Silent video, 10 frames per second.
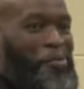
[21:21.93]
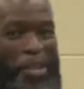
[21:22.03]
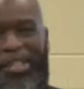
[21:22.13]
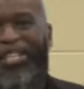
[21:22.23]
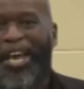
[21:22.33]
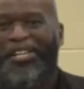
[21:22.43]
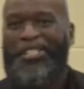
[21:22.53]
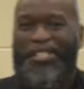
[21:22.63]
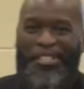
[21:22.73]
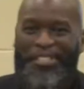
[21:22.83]
what the
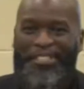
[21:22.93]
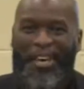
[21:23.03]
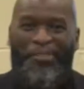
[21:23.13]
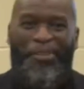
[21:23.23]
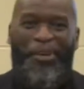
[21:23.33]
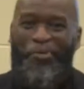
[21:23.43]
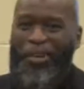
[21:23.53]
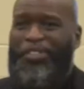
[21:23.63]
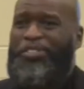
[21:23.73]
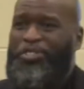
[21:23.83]
challenge is, I don't care
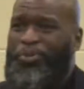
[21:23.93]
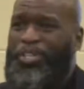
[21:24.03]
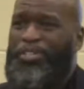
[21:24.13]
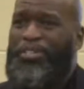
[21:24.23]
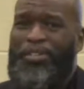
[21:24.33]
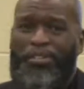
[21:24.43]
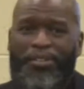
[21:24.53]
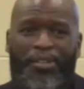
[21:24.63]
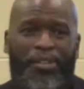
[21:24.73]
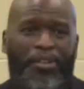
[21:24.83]
what the situation
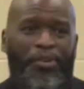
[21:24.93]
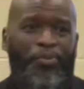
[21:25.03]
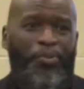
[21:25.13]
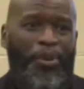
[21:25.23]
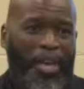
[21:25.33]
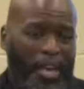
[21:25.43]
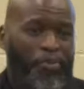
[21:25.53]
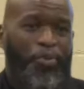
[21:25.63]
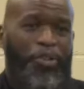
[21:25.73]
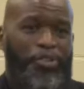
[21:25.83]
is,
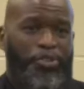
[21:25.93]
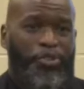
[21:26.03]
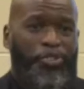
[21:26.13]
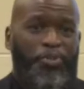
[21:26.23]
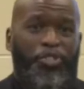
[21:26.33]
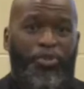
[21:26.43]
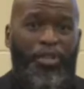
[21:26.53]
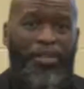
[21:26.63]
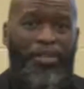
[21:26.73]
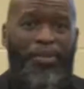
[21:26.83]
everyone deserves to be
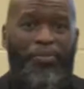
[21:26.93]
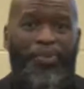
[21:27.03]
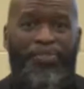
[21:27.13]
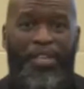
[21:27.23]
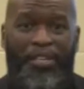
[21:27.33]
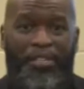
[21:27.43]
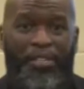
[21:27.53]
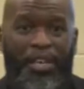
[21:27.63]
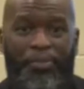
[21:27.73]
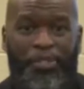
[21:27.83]
treated with
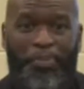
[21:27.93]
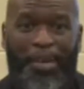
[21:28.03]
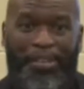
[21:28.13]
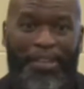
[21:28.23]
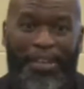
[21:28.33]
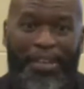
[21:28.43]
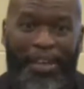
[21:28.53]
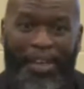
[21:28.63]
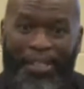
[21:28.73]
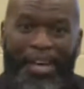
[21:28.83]
dignity and respect,
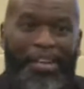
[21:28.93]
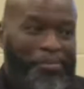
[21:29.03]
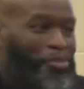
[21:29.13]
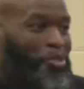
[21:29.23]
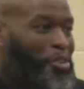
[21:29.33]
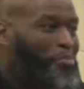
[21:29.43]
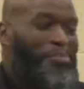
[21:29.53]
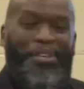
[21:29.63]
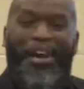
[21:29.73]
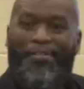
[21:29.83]
and that comes from
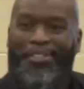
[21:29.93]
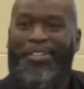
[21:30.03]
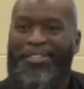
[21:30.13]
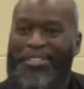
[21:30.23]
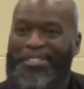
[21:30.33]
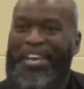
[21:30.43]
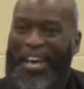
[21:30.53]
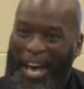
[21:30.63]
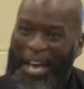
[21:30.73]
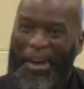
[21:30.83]
the conversation
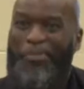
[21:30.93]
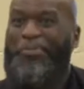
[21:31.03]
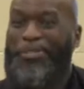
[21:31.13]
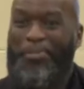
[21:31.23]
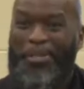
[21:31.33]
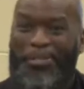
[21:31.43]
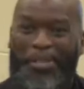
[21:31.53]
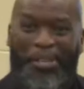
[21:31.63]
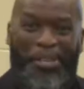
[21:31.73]
I had with Ms. Miller